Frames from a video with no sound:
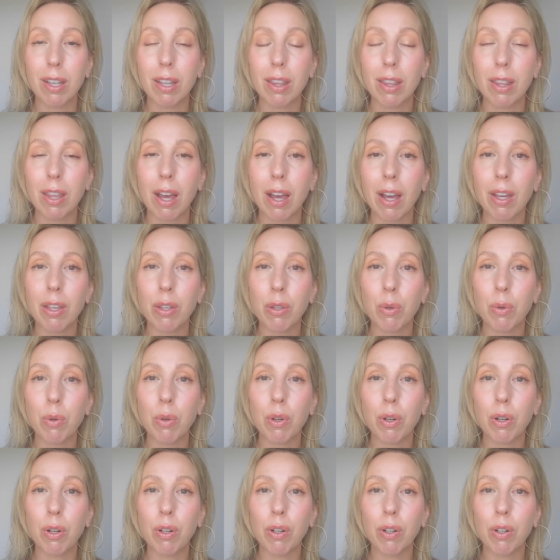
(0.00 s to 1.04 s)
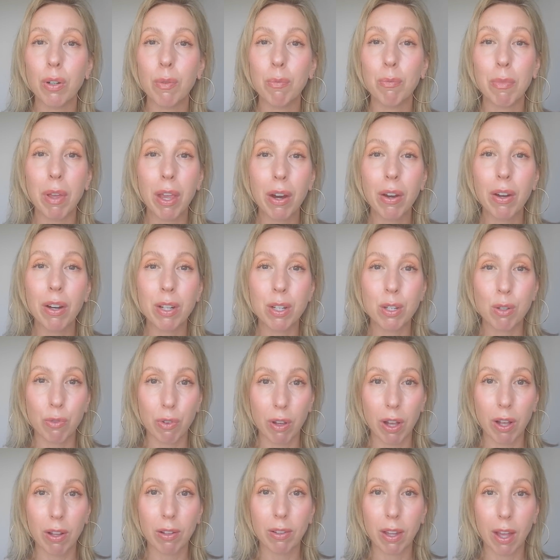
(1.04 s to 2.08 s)
that your marriage
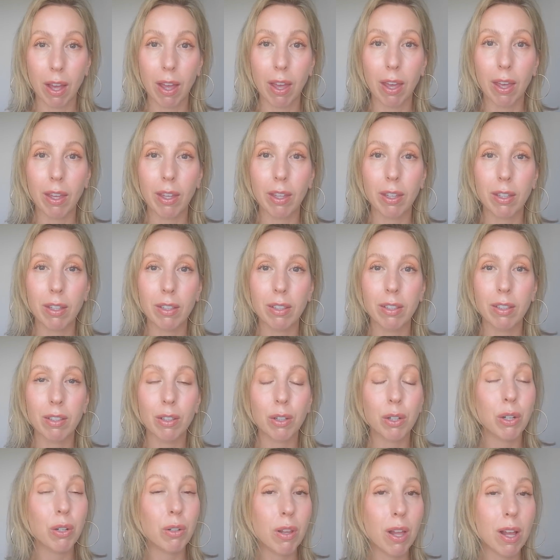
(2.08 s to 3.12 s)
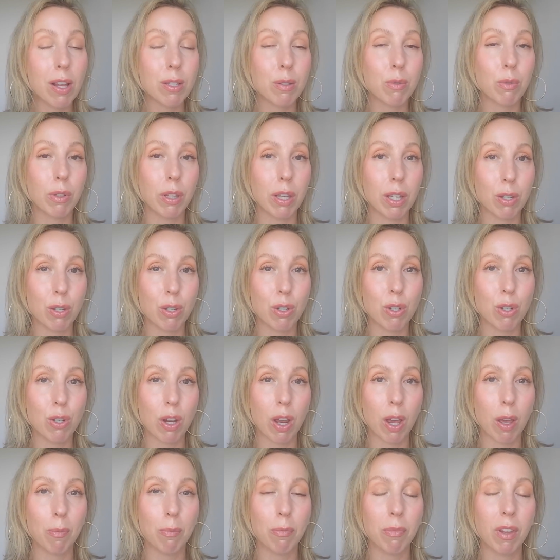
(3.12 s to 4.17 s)
felt like or your last
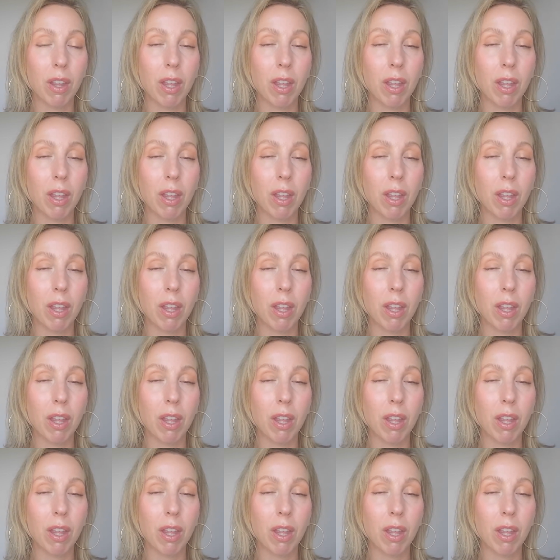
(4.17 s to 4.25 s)
relationship.